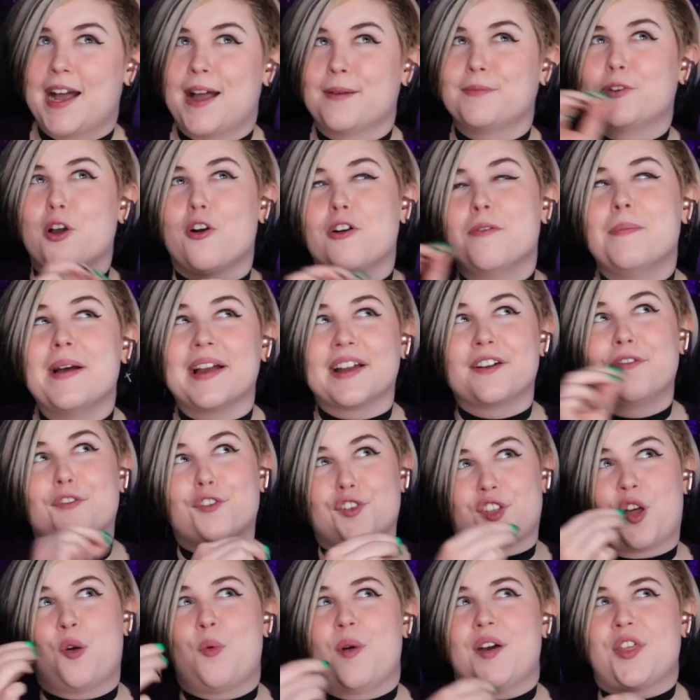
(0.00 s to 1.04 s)
I'm going back and
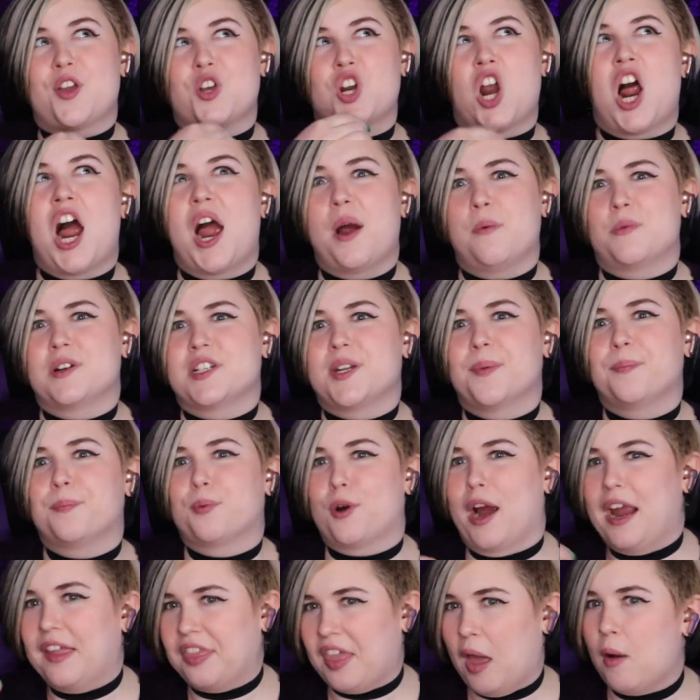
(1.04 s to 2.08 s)
forth on whether or not I want to
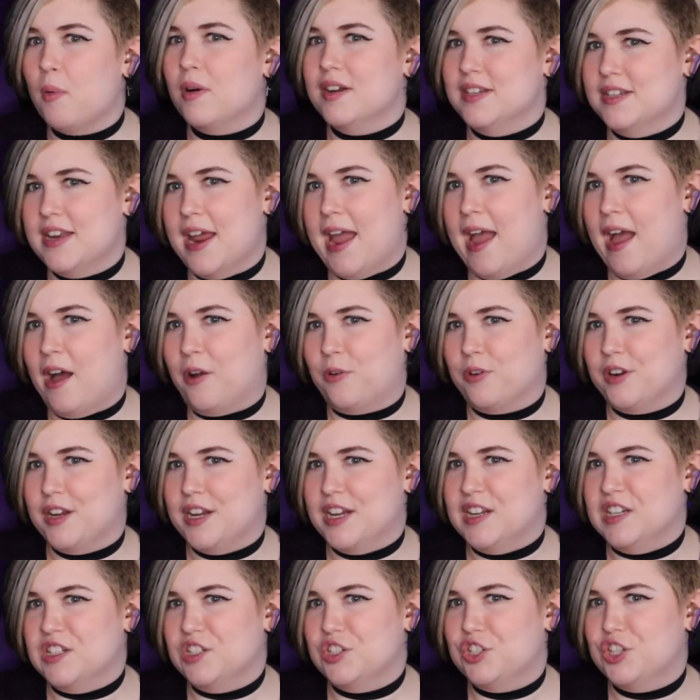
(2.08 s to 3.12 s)
break that one down
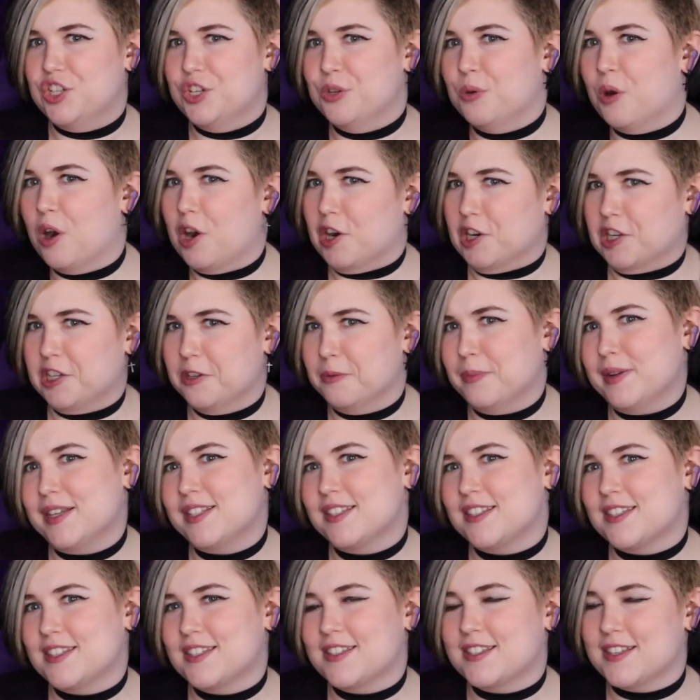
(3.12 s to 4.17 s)
into
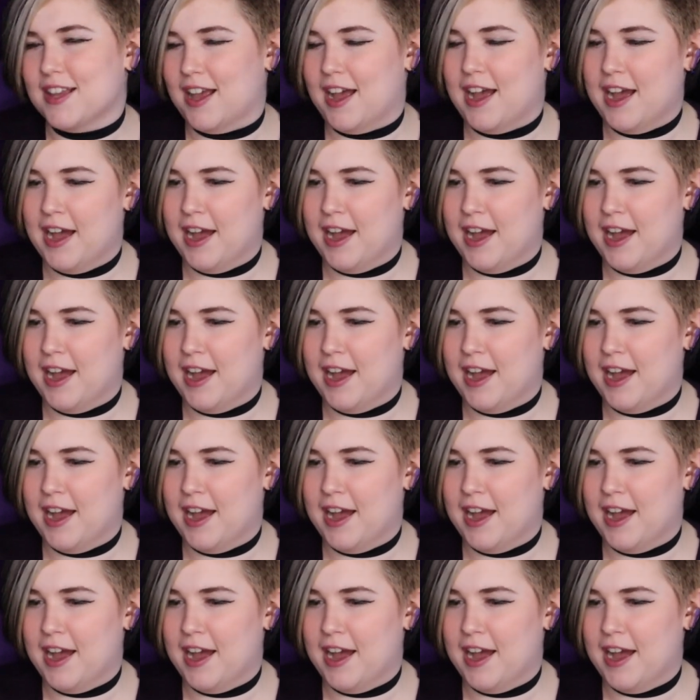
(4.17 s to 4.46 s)
arguments.